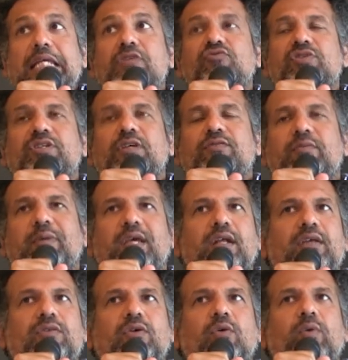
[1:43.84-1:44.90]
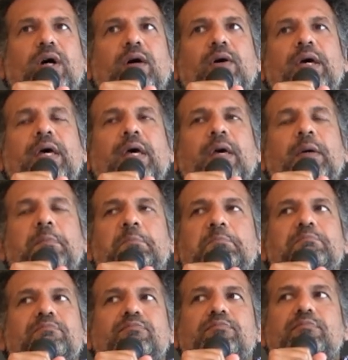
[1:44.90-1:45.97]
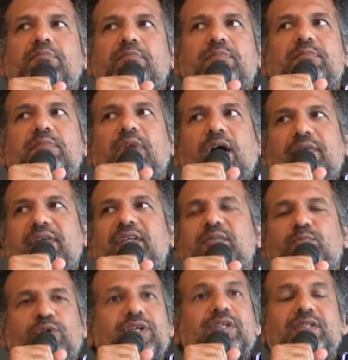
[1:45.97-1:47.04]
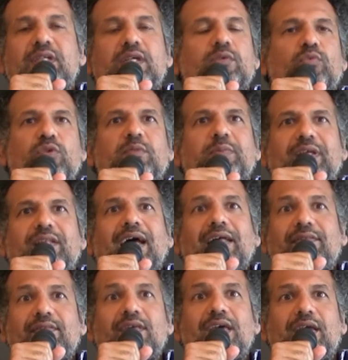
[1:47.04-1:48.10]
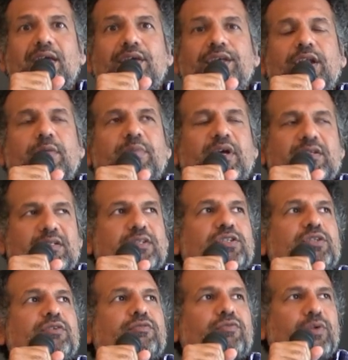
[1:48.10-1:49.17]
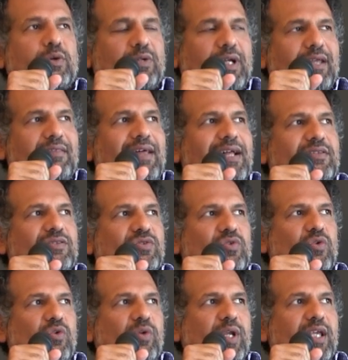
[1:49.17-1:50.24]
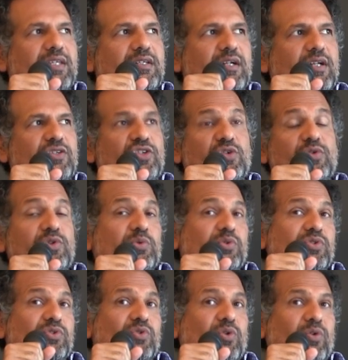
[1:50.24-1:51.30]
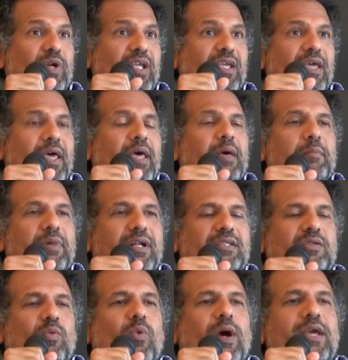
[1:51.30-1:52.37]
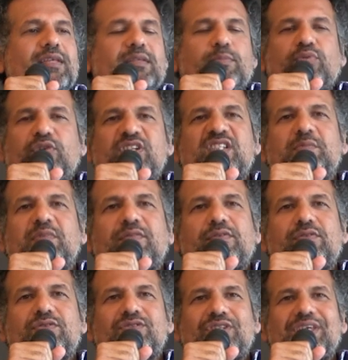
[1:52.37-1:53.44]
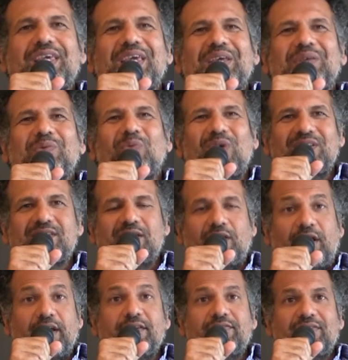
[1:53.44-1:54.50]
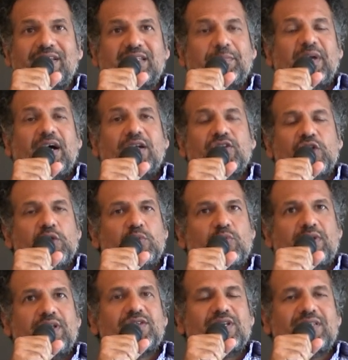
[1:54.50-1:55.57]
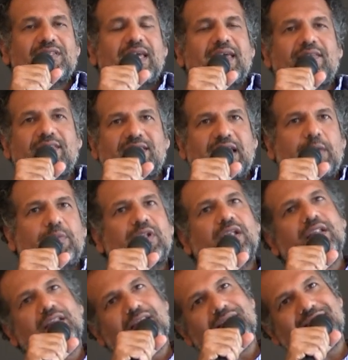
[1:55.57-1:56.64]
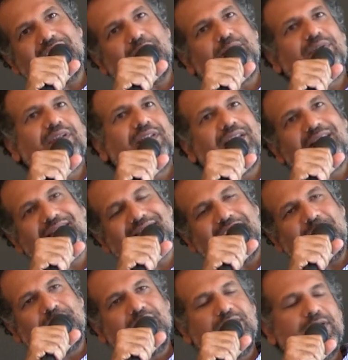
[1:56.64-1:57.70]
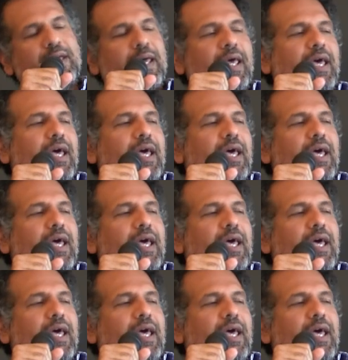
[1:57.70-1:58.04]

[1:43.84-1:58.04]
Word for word: interesting for me? And I thought, well, I think Springsteen would be that thing, you know, because I do feel like that story is an unusual story, but it's a way, it's a prism of seeing one's life. It's a bit unusual than just saying this happened and then this happened and then this happened.